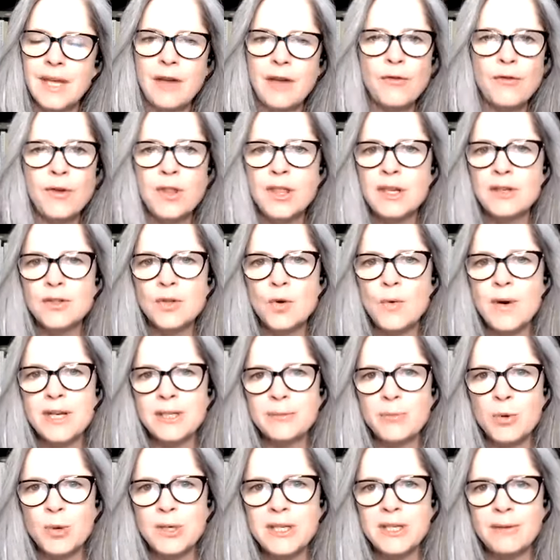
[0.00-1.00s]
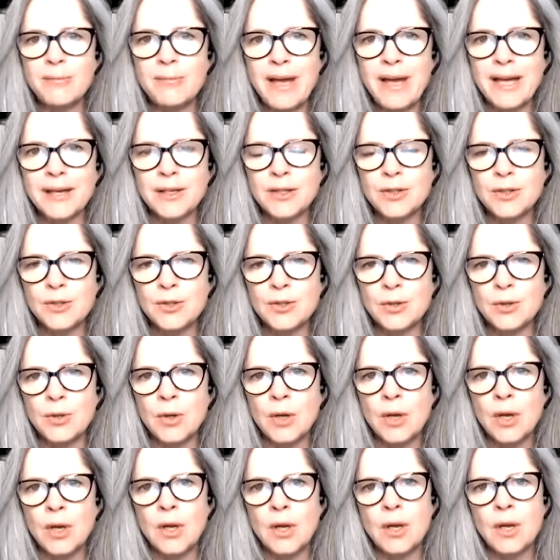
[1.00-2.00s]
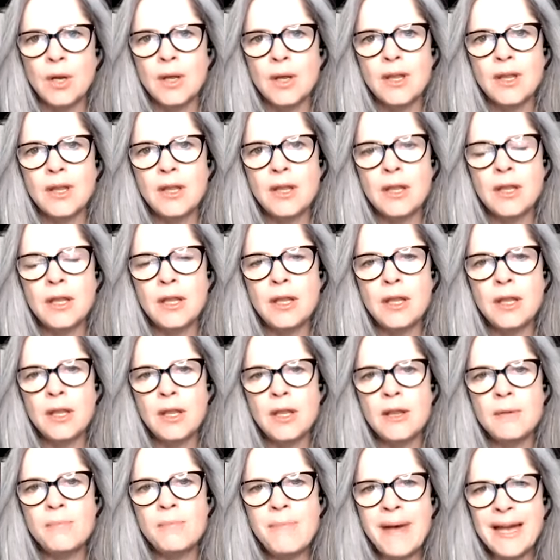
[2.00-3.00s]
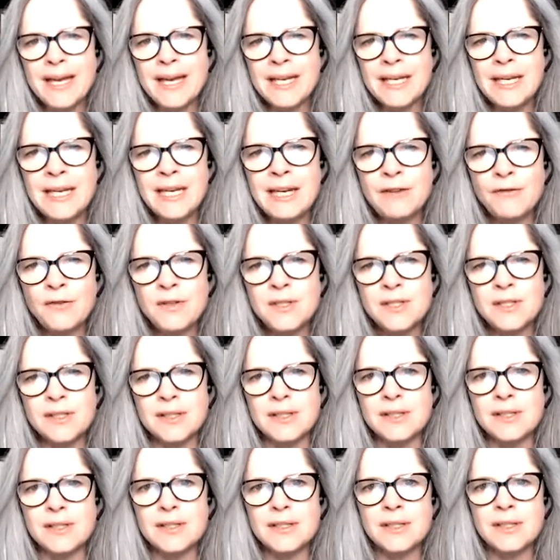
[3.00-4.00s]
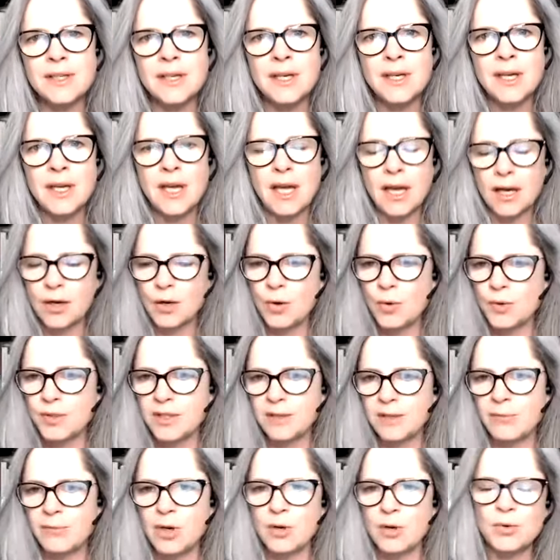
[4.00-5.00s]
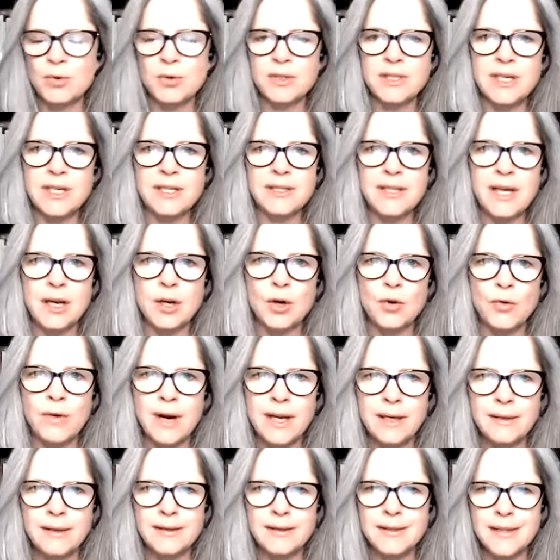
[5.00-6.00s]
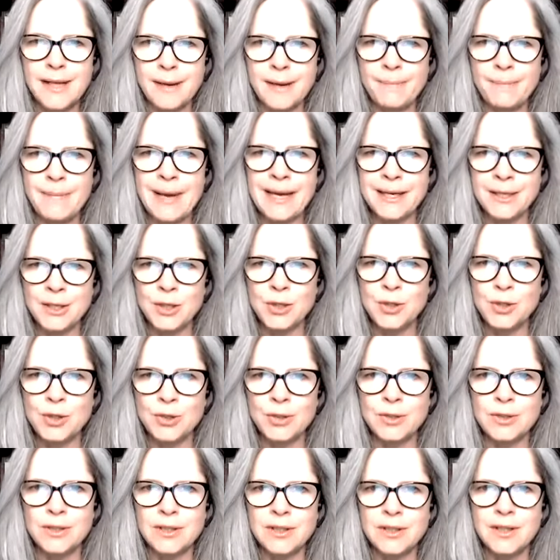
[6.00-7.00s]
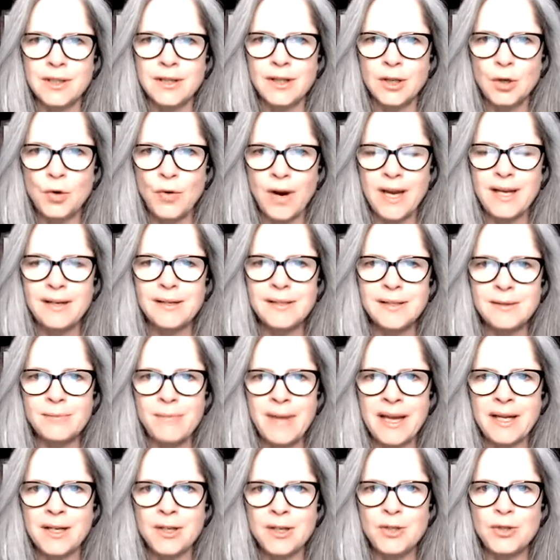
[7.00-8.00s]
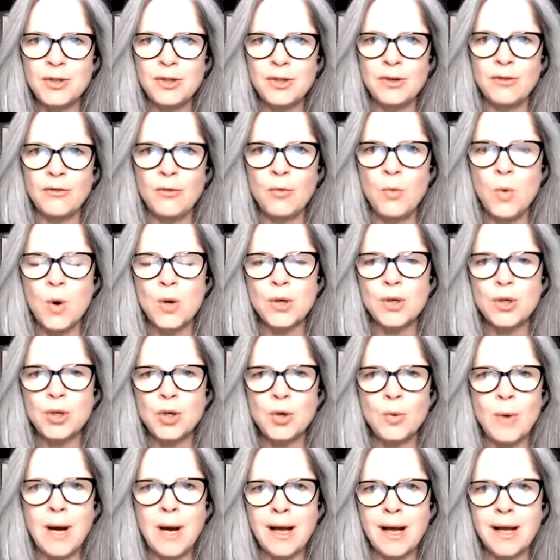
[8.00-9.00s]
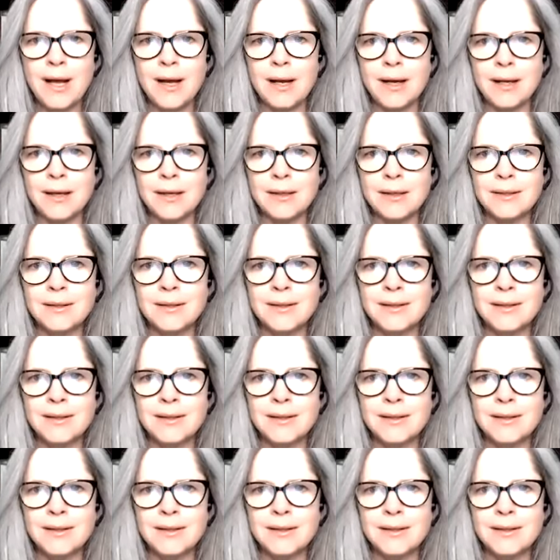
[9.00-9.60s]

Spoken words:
Everything's always pointing back to the magnificence. A Course in Miracles says a greatness and magnitude. The greatness and magnitude of what you are